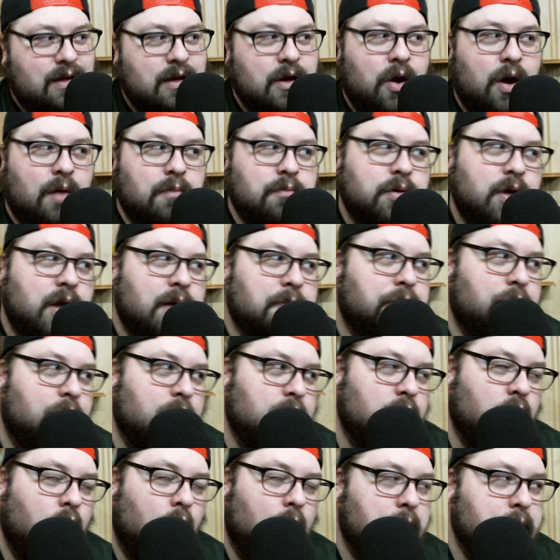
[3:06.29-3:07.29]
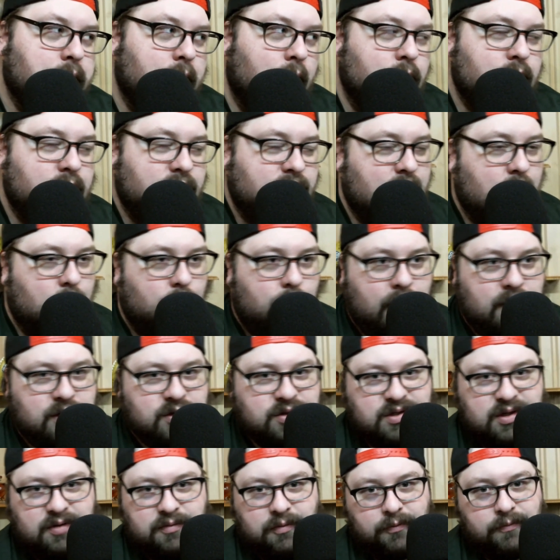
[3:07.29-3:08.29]
you know, I'm going to put Noah Brown in that
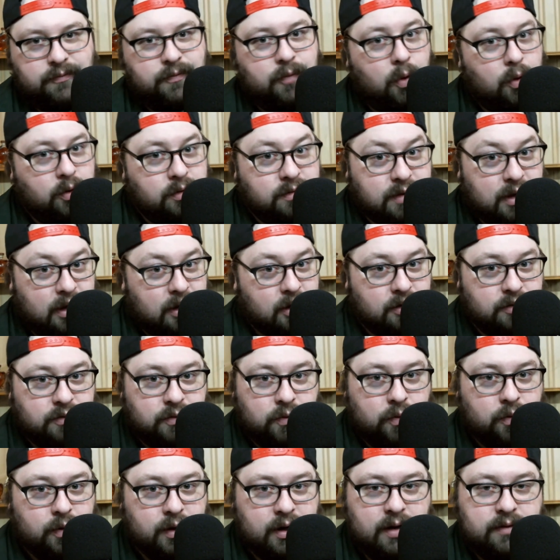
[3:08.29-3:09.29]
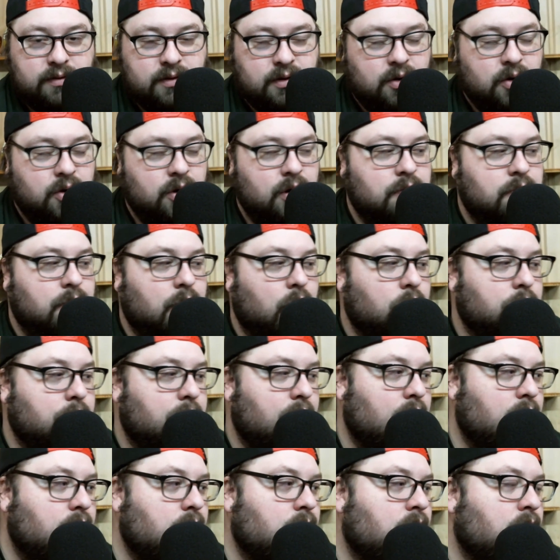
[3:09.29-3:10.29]
wide receiver four territory at the current
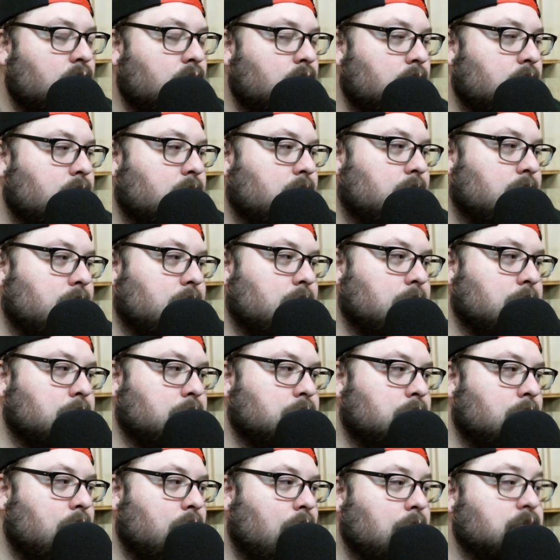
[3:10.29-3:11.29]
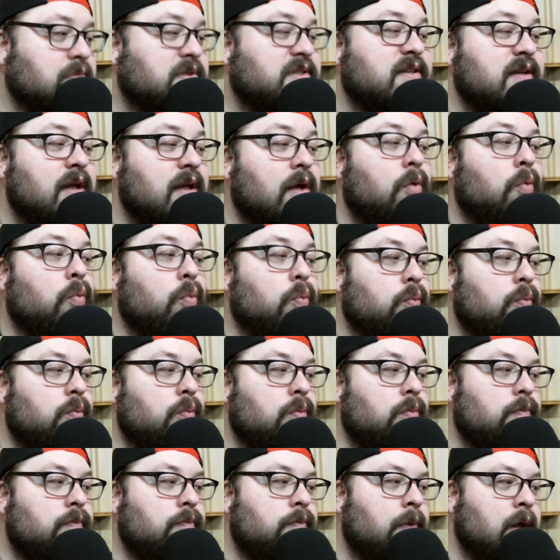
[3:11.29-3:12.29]
moment. I'm still,
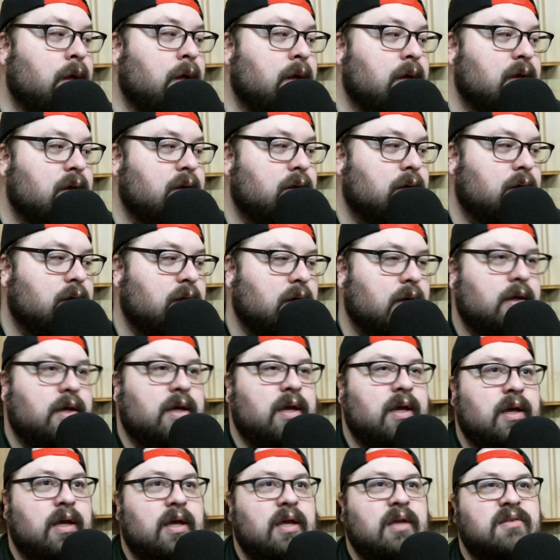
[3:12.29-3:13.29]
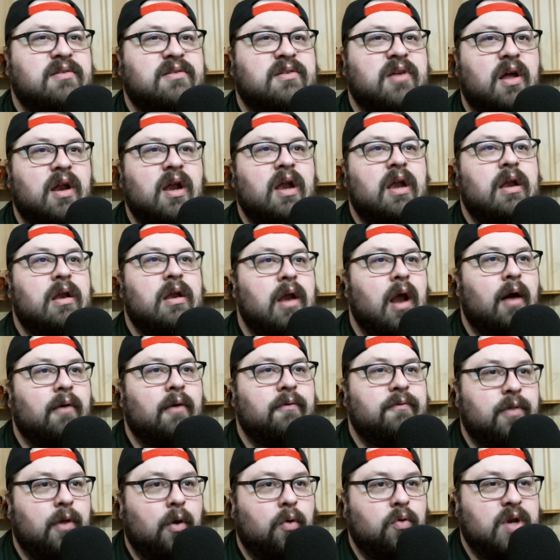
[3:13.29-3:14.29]
he's done
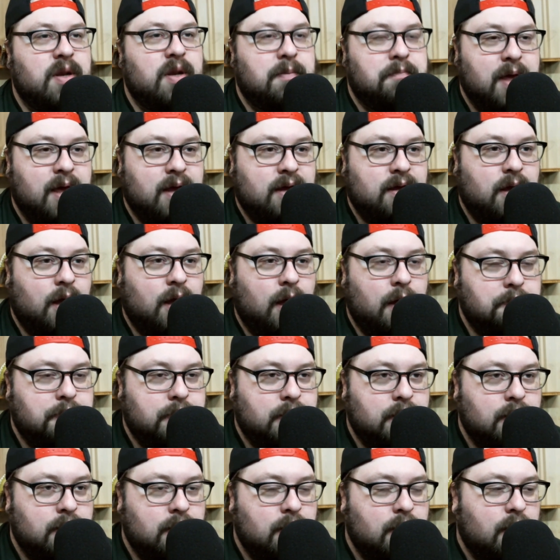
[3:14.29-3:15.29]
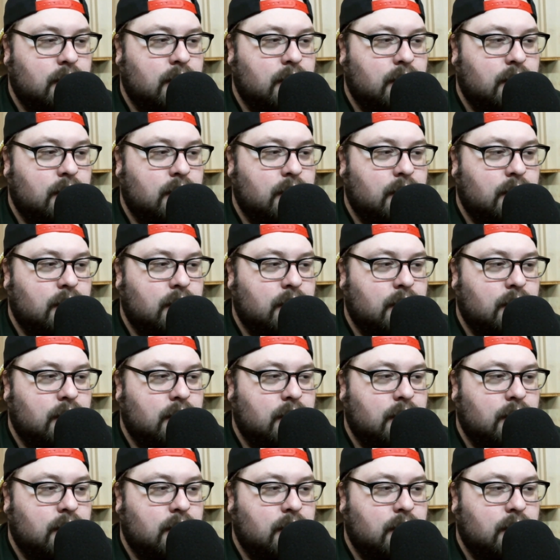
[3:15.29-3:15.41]
enough though to pick up